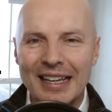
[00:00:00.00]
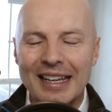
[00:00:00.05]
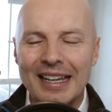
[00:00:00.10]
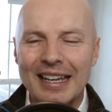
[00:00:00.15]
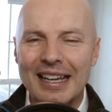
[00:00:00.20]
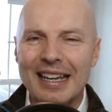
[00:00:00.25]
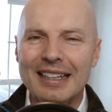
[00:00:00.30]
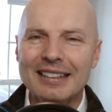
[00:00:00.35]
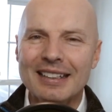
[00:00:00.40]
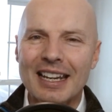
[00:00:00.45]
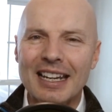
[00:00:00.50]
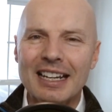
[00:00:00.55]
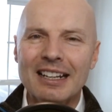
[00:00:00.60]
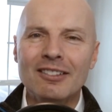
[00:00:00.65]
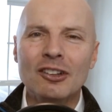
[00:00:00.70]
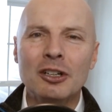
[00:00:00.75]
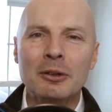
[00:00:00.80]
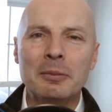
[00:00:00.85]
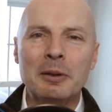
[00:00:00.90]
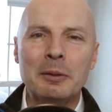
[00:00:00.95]
and take a
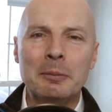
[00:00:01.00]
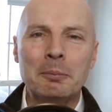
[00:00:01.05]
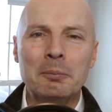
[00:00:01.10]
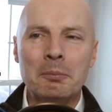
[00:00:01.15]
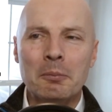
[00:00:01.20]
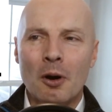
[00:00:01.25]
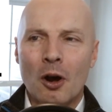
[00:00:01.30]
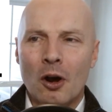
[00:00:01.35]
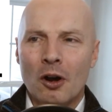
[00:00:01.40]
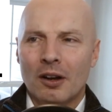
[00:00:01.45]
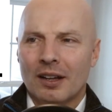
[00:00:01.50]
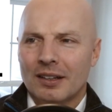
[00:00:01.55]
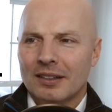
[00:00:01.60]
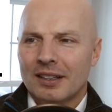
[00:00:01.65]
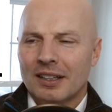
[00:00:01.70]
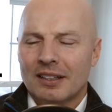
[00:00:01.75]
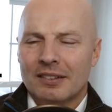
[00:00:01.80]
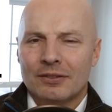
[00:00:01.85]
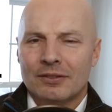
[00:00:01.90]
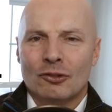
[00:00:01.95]
little bit
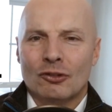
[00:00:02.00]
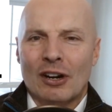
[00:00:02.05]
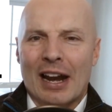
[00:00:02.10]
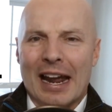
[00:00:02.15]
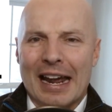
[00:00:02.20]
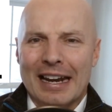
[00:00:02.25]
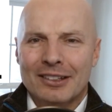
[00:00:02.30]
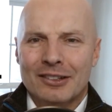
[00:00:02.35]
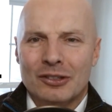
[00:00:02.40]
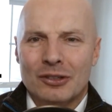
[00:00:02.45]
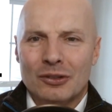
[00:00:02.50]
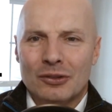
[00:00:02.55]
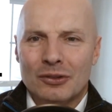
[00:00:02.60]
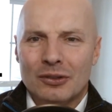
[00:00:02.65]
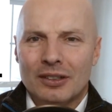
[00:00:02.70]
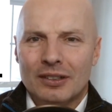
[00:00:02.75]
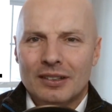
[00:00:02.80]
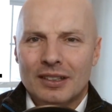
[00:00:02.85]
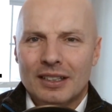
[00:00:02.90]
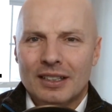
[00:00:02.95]
of gratitude.
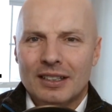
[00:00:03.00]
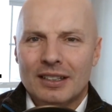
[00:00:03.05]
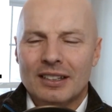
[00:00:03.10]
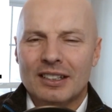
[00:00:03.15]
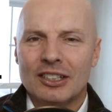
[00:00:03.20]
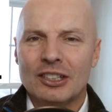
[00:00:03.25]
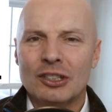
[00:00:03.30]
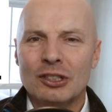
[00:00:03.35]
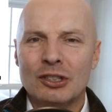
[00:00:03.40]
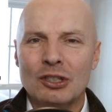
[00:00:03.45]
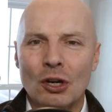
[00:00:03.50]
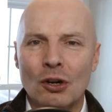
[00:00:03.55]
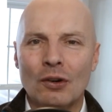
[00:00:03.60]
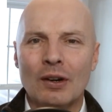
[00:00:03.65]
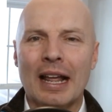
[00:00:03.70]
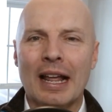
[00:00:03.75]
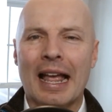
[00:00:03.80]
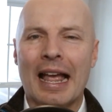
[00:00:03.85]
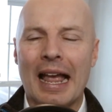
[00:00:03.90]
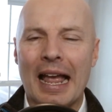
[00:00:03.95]
You don't
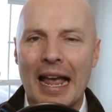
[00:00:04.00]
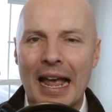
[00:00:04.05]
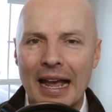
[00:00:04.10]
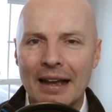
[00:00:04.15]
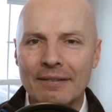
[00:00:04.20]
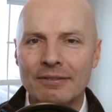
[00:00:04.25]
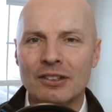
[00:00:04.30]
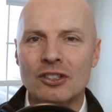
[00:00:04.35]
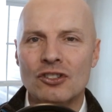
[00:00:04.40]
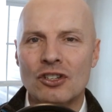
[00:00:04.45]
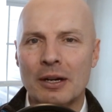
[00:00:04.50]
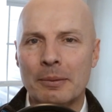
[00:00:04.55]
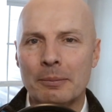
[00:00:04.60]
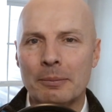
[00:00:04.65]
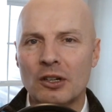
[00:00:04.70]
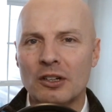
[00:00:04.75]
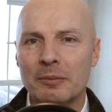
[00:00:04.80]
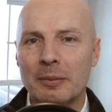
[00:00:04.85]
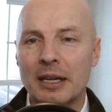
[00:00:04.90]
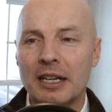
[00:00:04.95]
have to jump
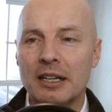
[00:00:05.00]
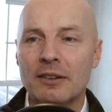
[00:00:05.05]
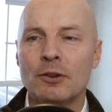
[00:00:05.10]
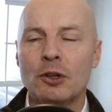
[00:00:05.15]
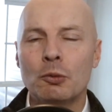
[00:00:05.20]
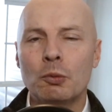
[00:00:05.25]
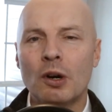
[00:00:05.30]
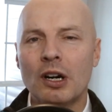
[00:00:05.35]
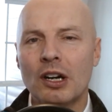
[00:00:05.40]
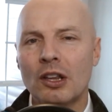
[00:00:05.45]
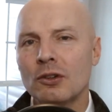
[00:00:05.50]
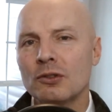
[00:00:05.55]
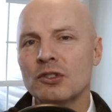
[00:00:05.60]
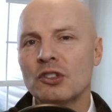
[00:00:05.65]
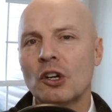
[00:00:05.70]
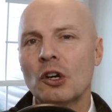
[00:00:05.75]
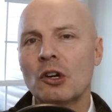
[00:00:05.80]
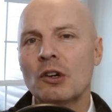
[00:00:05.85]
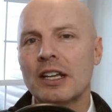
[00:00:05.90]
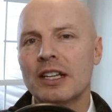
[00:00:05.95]
out of bed. If you're one of those
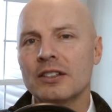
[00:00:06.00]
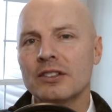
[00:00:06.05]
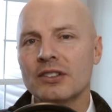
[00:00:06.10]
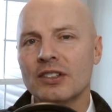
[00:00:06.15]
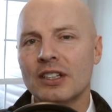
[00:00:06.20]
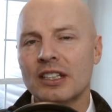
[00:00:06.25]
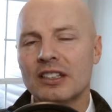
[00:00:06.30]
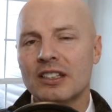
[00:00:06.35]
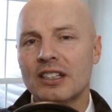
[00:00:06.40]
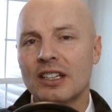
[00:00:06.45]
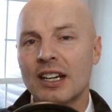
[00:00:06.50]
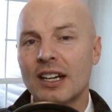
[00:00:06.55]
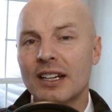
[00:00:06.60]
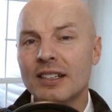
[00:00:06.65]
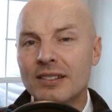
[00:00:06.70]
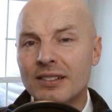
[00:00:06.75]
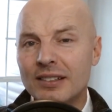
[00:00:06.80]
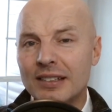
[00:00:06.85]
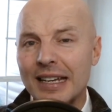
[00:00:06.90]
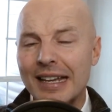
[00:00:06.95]
go-getters that
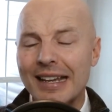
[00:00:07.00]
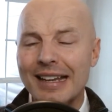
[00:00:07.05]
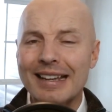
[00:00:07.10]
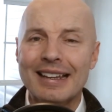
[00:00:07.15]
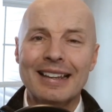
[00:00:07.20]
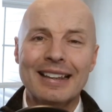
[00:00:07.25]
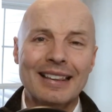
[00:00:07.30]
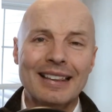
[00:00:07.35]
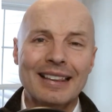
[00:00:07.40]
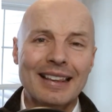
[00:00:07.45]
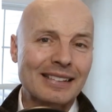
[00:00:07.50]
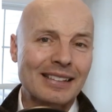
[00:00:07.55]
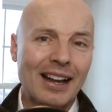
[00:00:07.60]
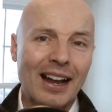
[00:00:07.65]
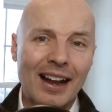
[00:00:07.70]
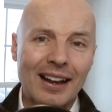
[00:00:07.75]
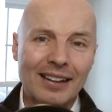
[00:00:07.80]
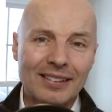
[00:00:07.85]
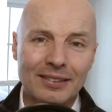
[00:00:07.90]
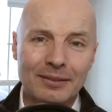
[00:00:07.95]
does, that's
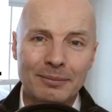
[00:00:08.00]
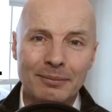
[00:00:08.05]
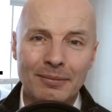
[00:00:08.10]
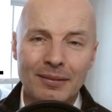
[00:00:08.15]
awesome.